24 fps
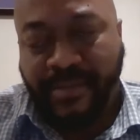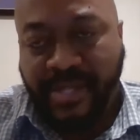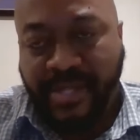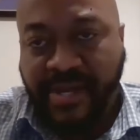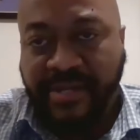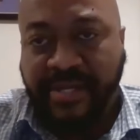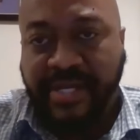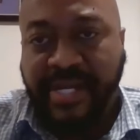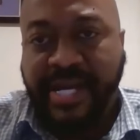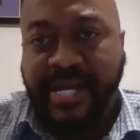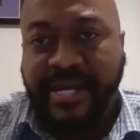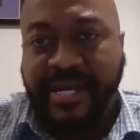
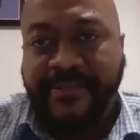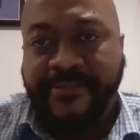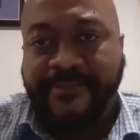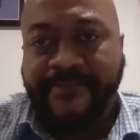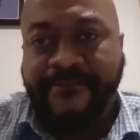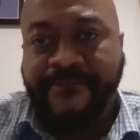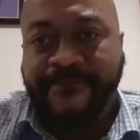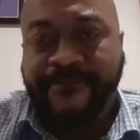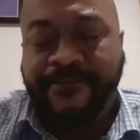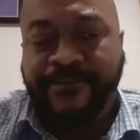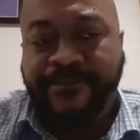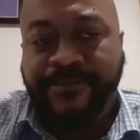Okay?
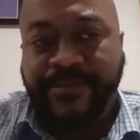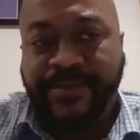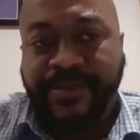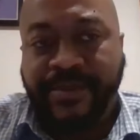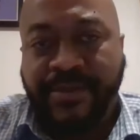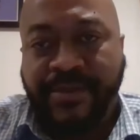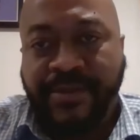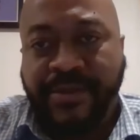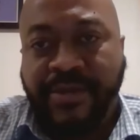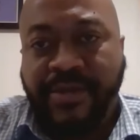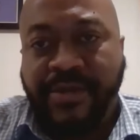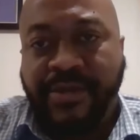
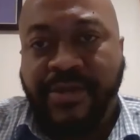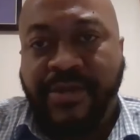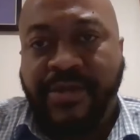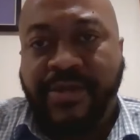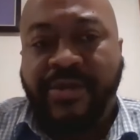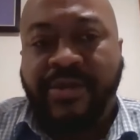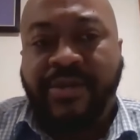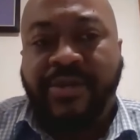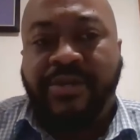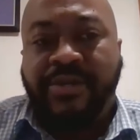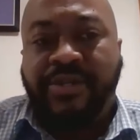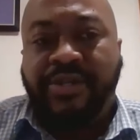
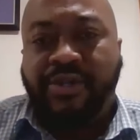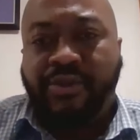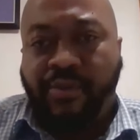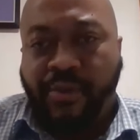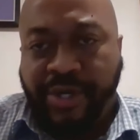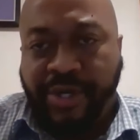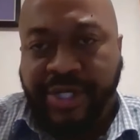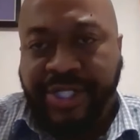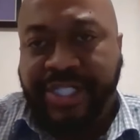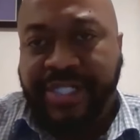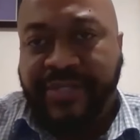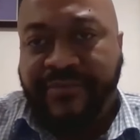You
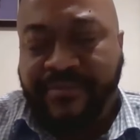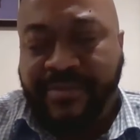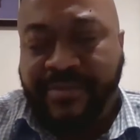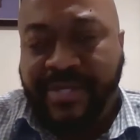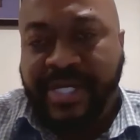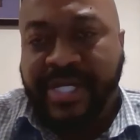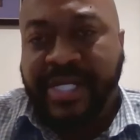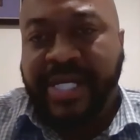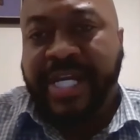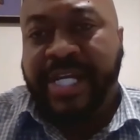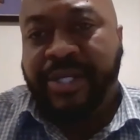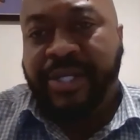worship
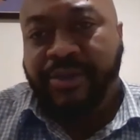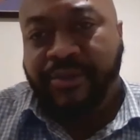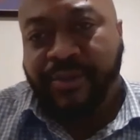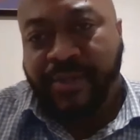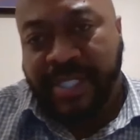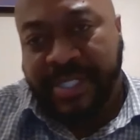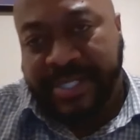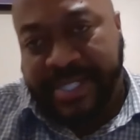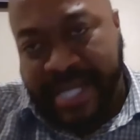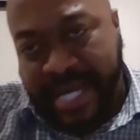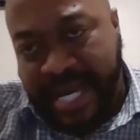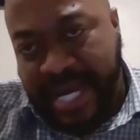money and you
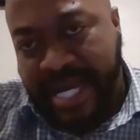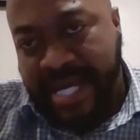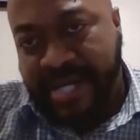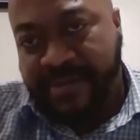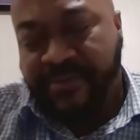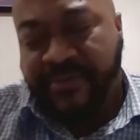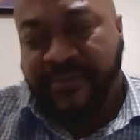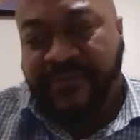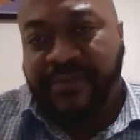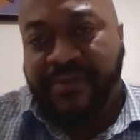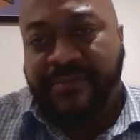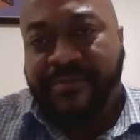will die
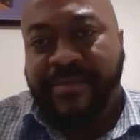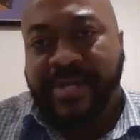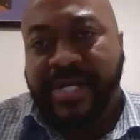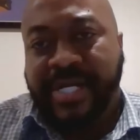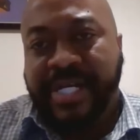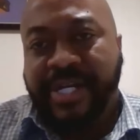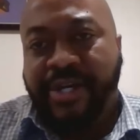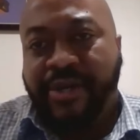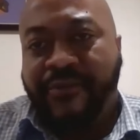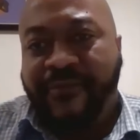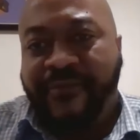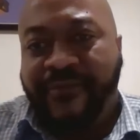worship
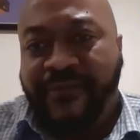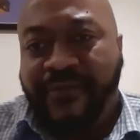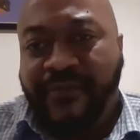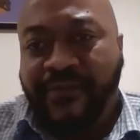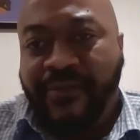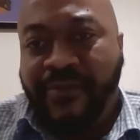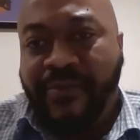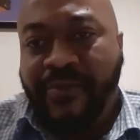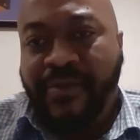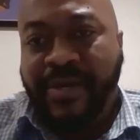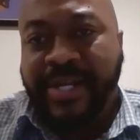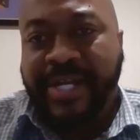money. A
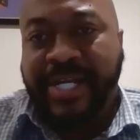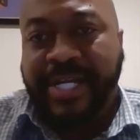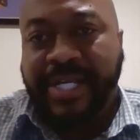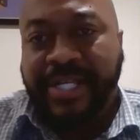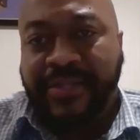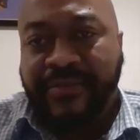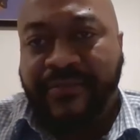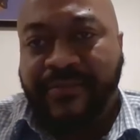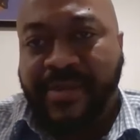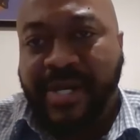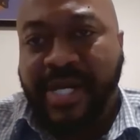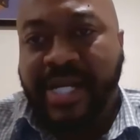fool and
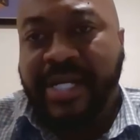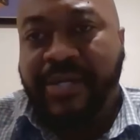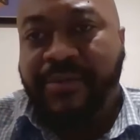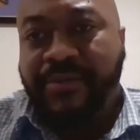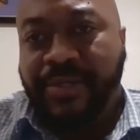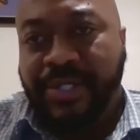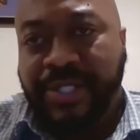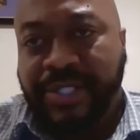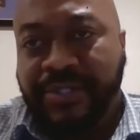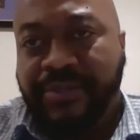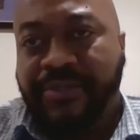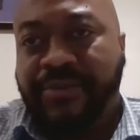his money
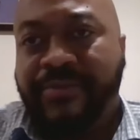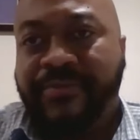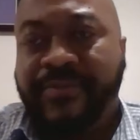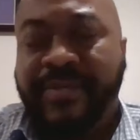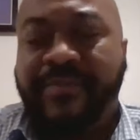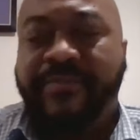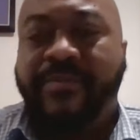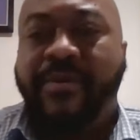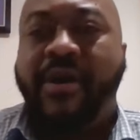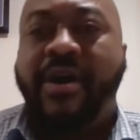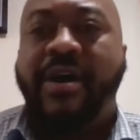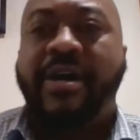will soon be
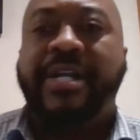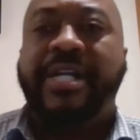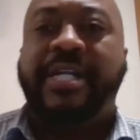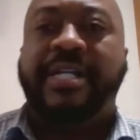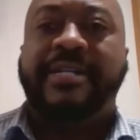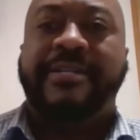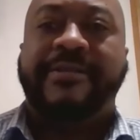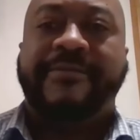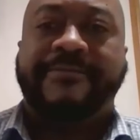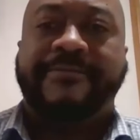parted.